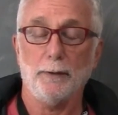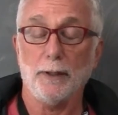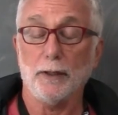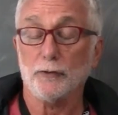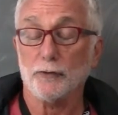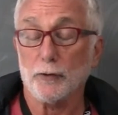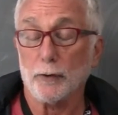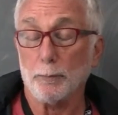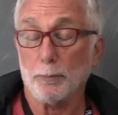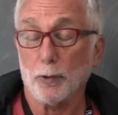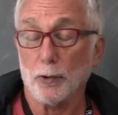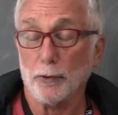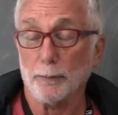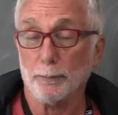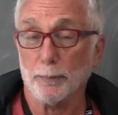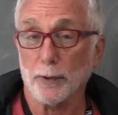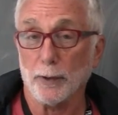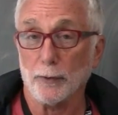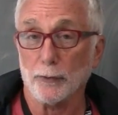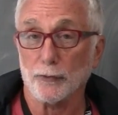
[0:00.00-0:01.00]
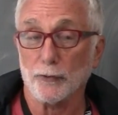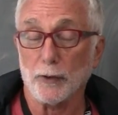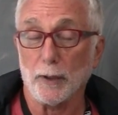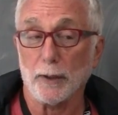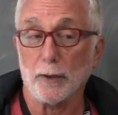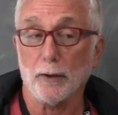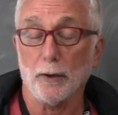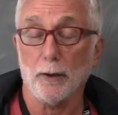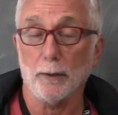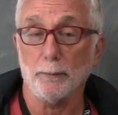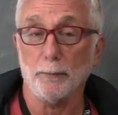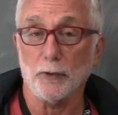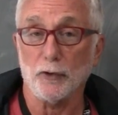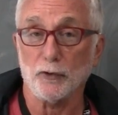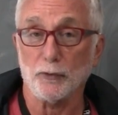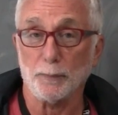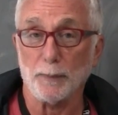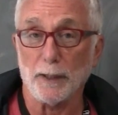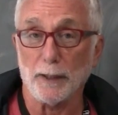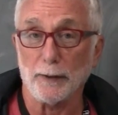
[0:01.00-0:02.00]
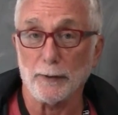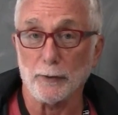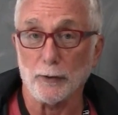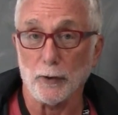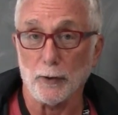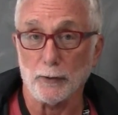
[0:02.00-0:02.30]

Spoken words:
That's an important part of SciComm, dispelling